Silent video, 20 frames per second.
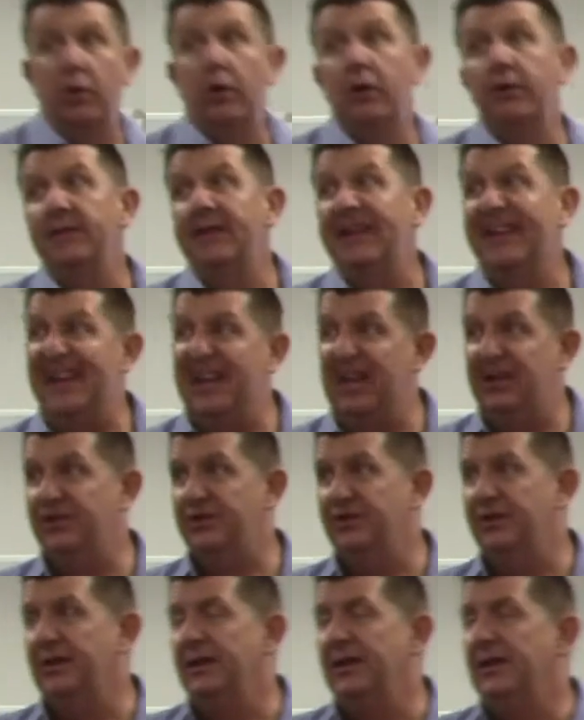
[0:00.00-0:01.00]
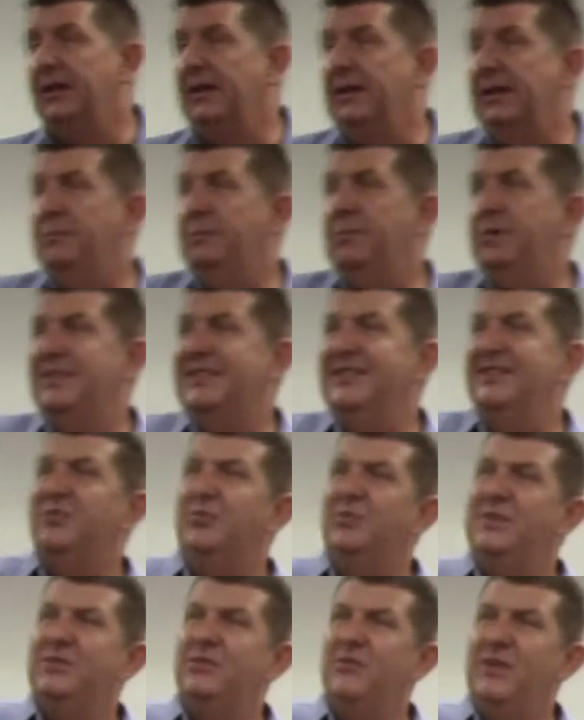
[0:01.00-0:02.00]
on the edge? Person is
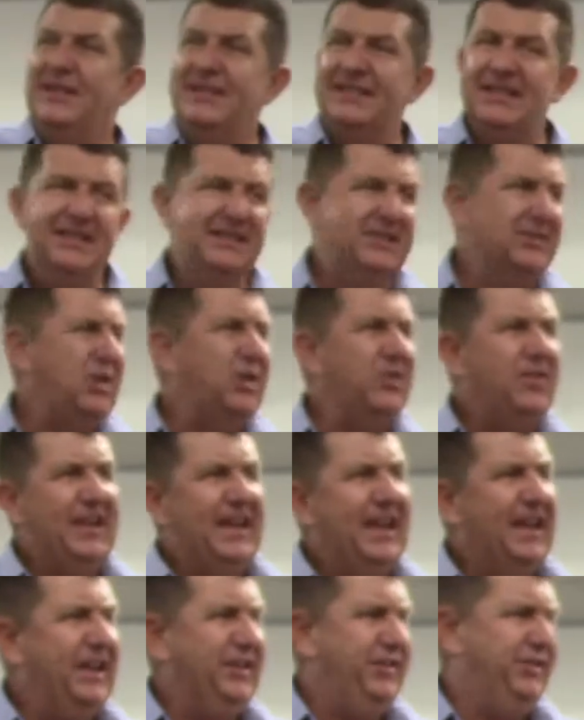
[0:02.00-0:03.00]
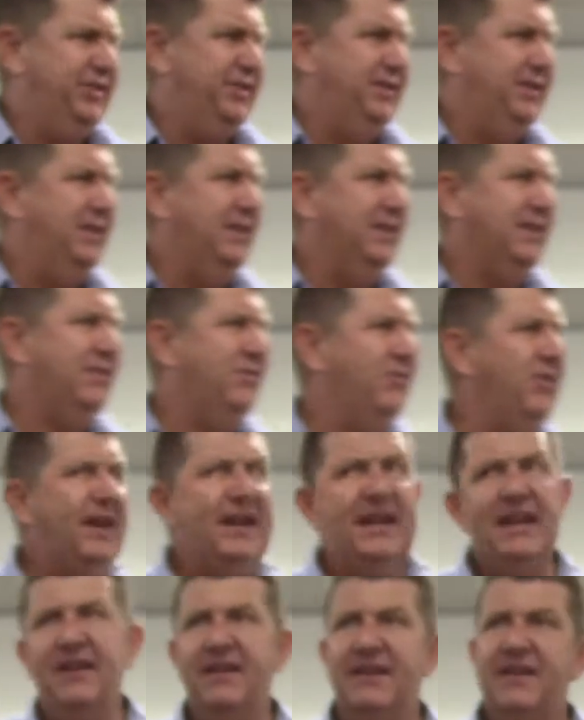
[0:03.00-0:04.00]
always restless, on the edge, like
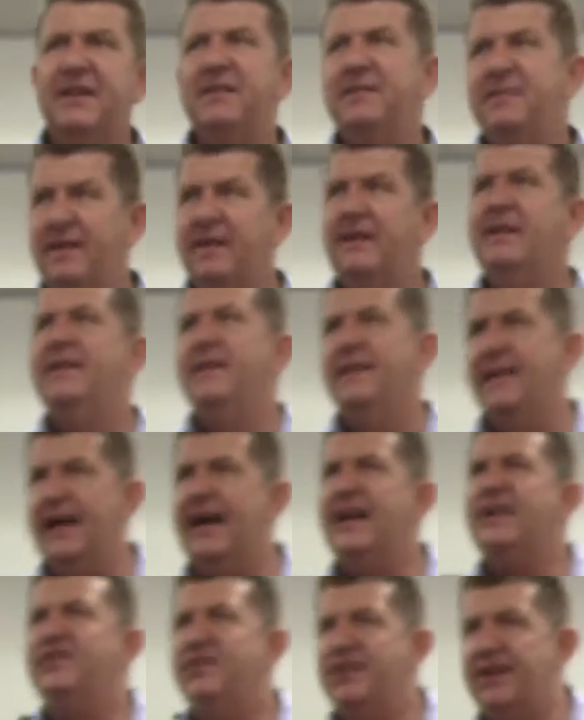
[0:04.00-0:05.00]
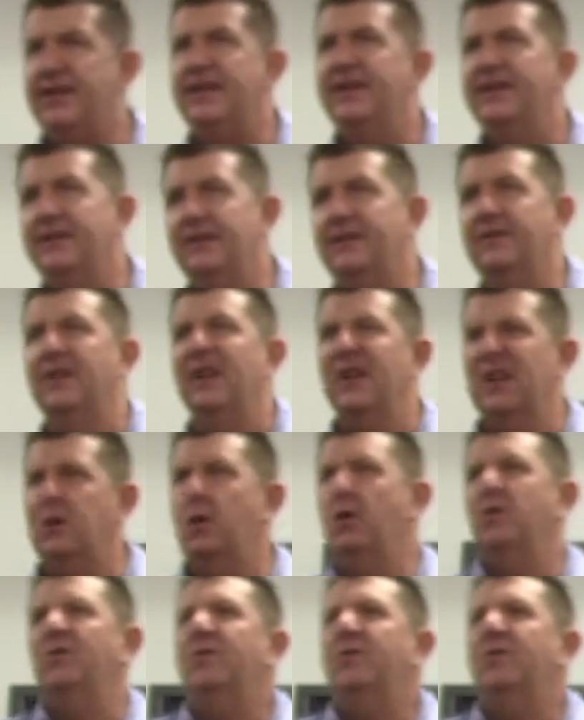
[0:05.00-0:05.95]
really like edgy, can't